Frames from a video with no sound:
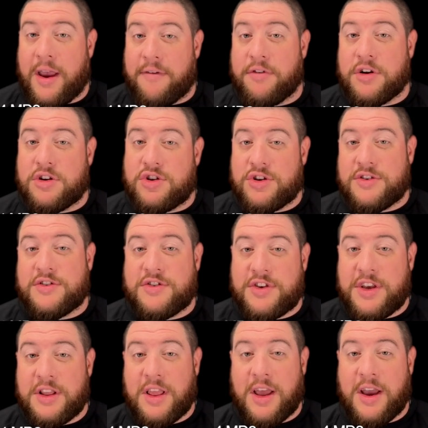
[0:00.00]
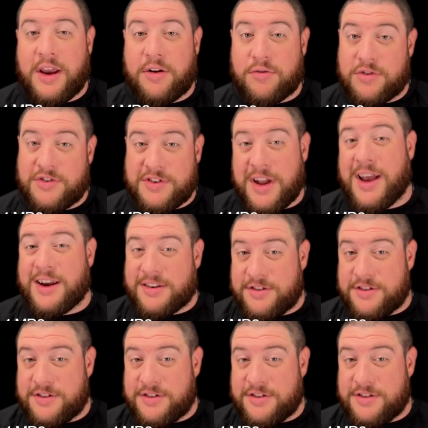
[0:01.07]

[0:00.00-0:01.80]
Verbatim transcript: average C-Line or stock